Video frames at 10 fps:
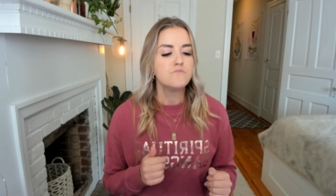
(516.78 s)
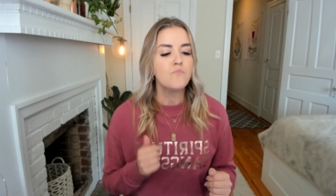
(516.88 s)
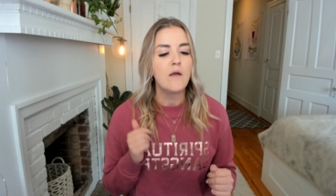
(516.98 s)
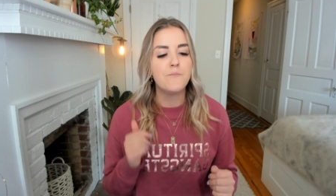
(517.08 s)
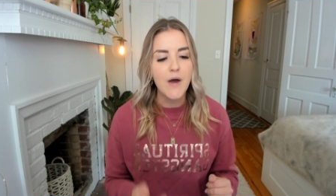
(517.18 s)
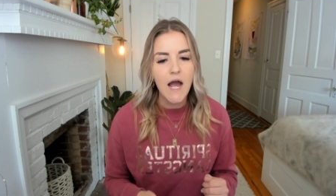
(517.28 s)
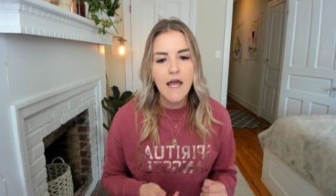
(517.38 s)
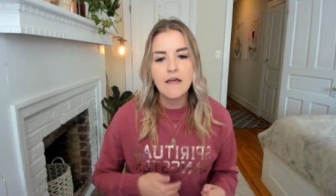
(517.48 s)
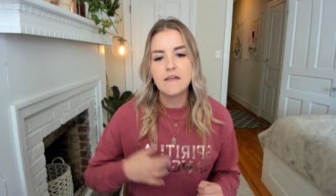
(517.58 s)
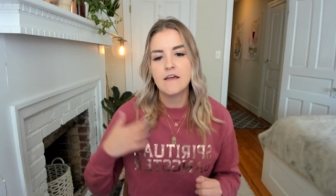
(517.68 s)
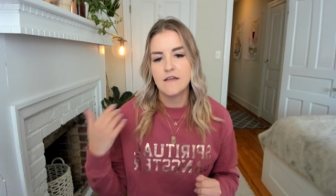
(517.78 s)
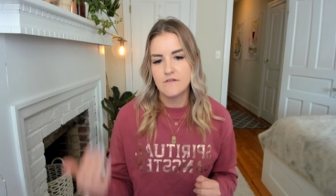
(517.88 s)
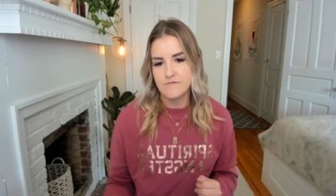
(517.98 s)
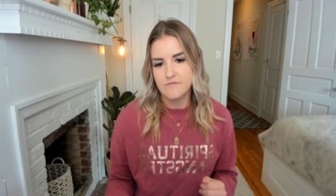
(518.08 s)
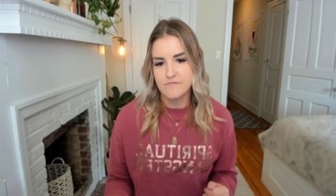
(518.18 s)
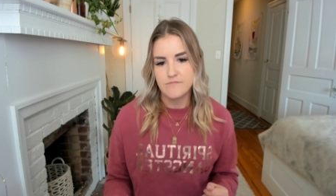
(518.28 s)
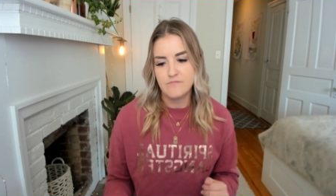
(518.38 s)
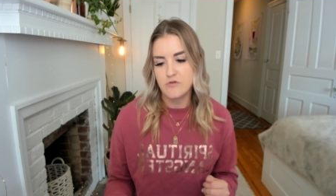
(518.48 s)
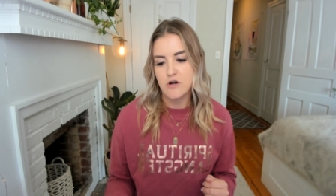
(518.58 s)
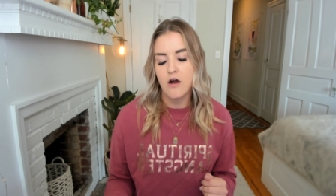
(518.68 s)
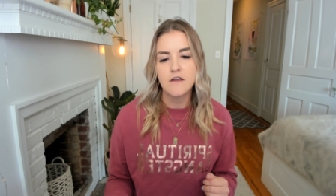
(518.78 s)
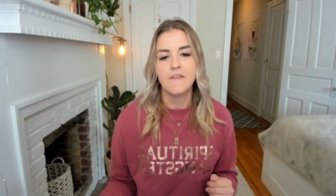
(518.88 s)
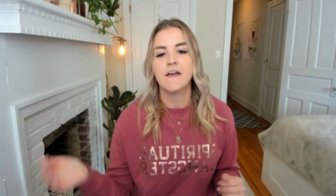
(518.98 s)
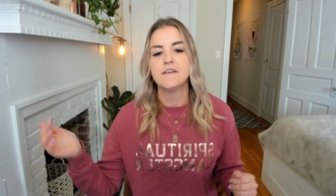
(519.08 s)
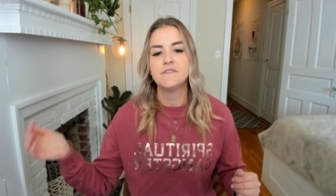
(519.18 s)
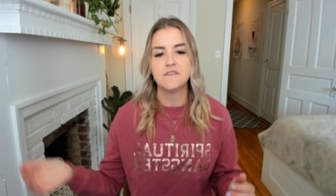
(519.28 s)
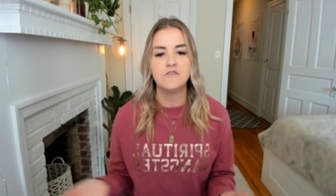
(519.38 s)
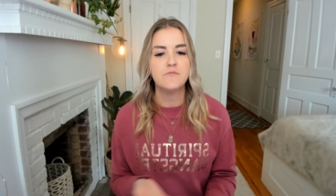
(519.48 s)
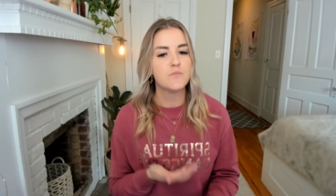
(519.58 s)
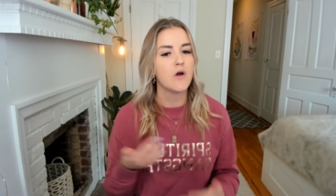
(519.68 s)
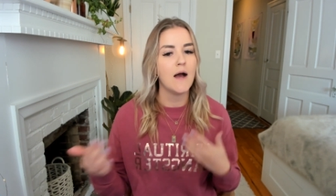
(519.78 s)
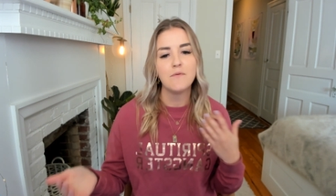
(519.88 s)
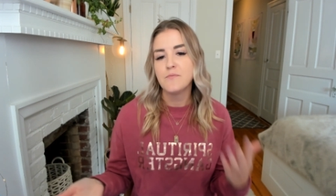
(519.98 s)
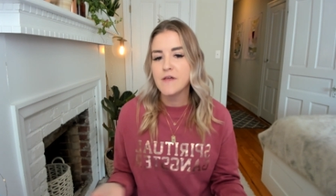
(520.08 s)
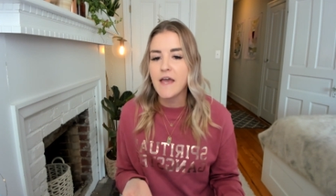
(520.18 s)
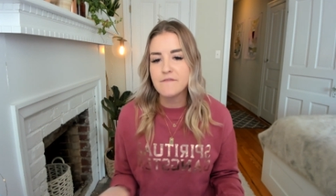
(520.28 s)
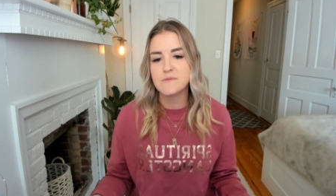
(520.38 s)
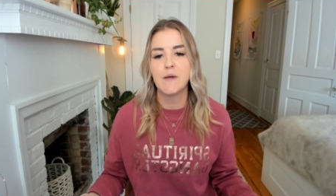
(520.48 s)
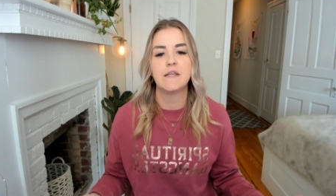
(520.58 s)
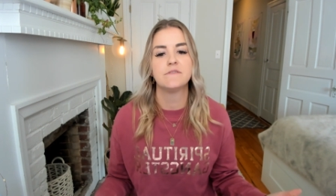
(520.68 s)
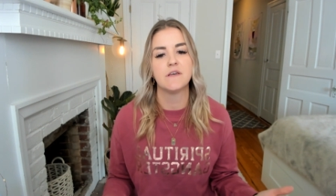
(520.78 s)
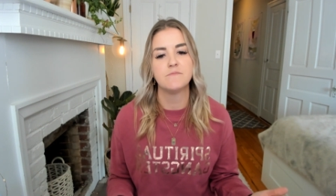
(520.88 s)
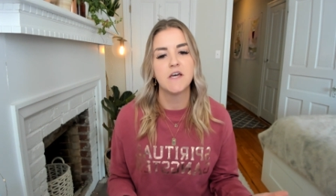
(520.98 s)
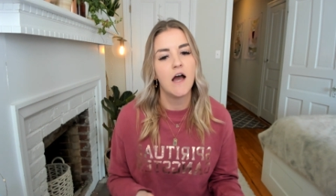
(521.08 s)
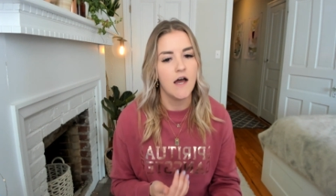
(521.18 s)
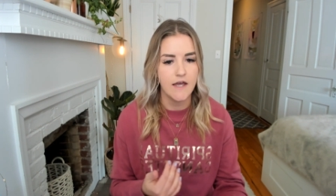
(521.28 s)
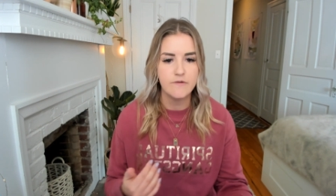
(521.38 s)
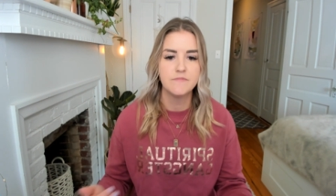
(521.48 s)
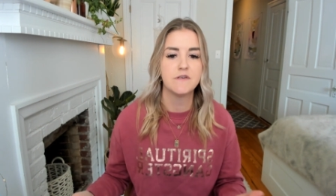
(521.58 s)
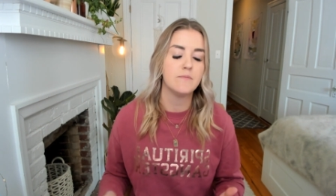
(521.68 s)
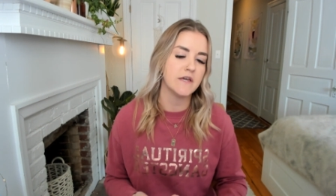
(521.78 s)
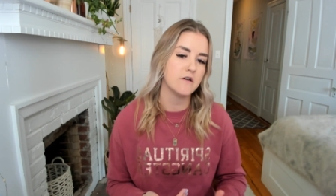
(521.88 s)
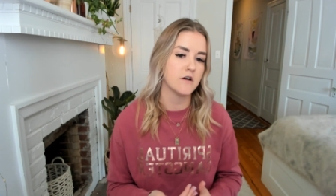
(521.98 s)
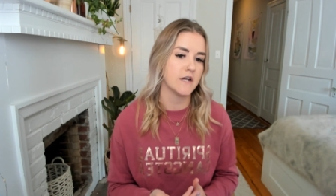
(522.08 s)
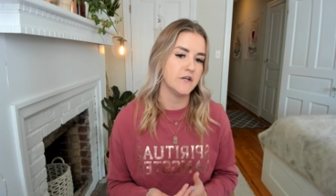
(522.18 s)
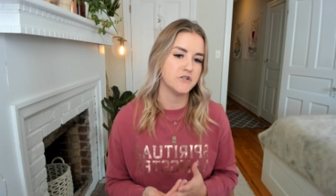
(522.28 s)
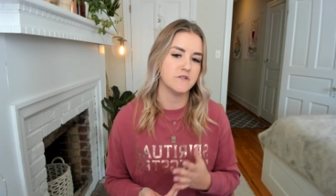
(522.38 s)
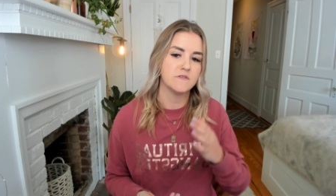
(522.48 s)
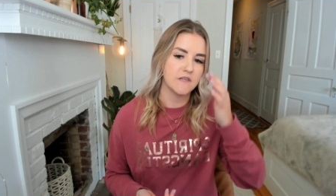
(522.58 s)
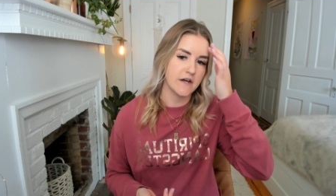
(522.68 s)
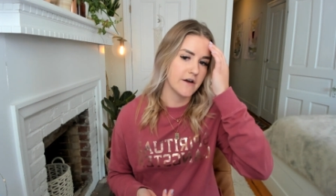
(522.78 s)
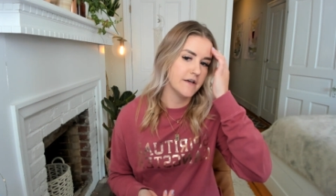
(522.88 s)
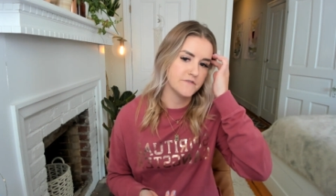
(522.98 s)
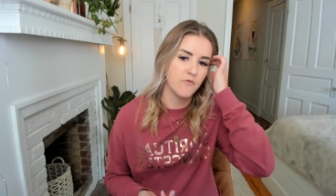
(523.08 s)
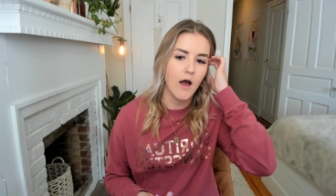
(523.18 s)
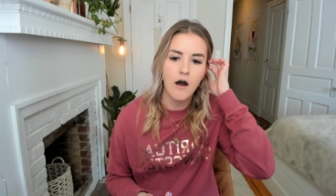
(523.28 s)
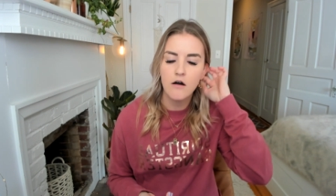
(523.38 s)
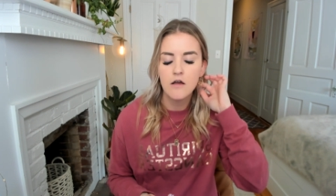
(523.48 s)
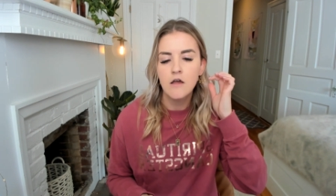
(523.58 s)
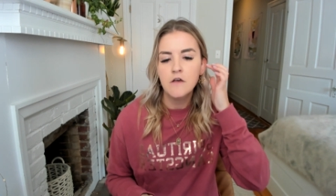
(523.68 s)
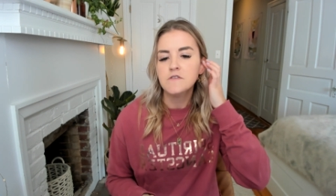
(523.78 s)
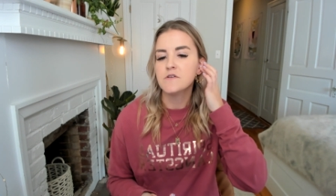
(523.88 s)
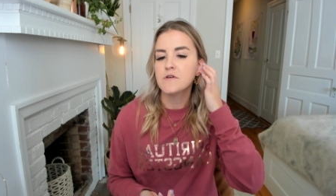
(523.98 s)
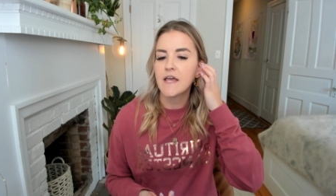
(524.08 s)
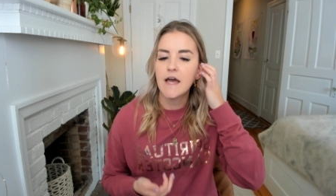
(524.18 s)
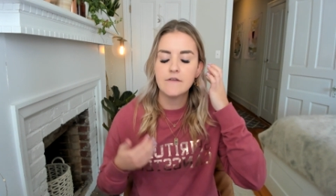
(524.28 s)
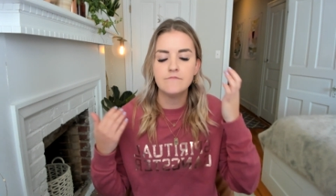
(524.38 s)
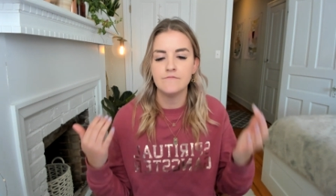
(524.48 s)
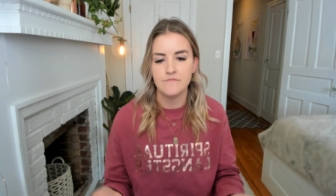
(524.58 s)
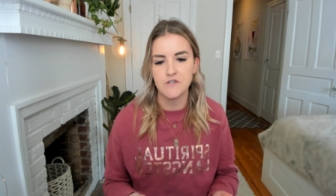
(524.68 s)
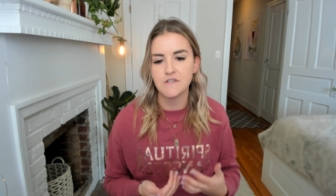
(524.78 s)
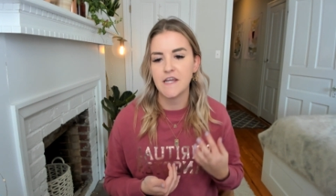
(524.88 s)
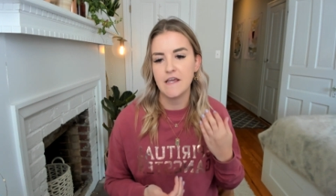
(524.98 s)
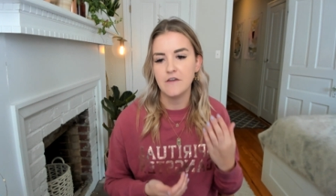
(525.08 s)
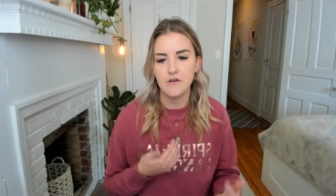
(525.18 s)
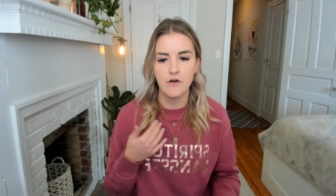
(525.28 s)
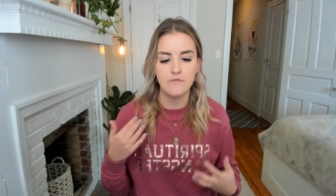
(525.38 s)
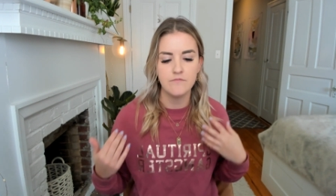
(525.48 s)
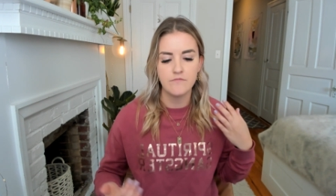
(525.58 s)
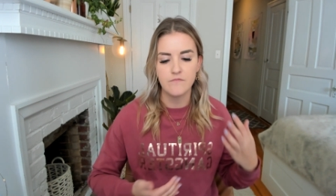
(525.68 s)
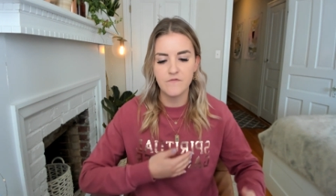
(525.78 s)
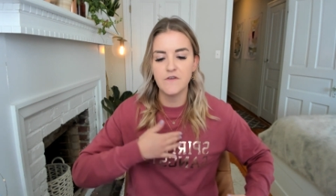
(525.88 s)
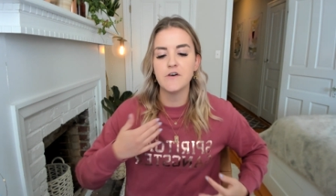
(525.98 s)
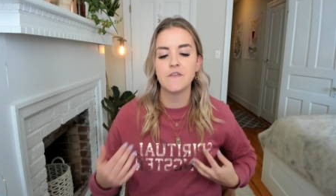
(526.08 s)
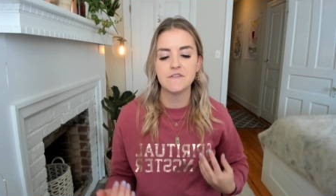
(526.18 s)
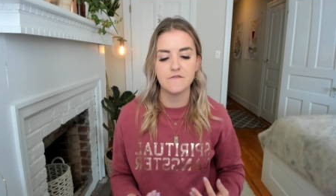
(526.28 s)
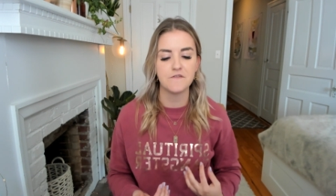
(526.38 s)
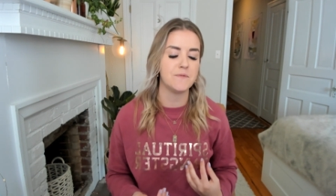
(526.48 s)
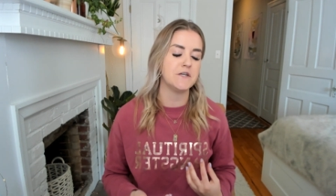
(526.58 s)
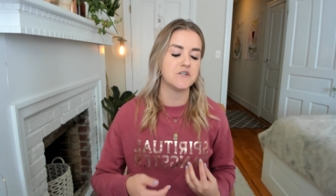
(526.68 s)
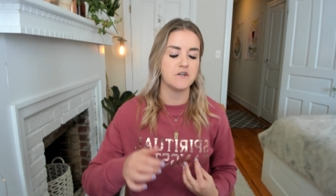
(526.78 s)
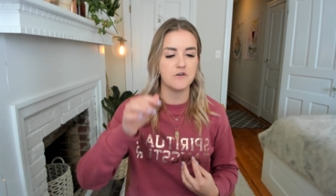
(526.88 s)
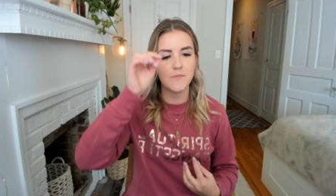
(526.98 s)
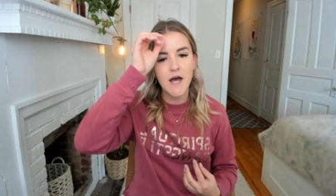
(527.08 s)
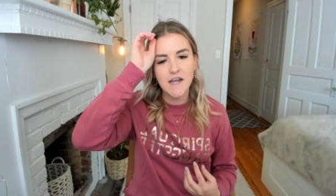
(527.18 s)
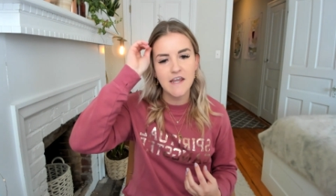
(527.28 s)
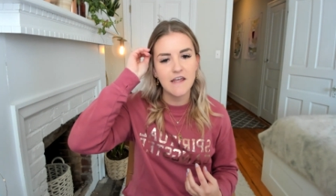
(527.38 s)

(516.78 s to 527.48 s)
But Regardless, you probably have spent some time, some incarnations there as well. So, again, just take, you know, feel this information in your body.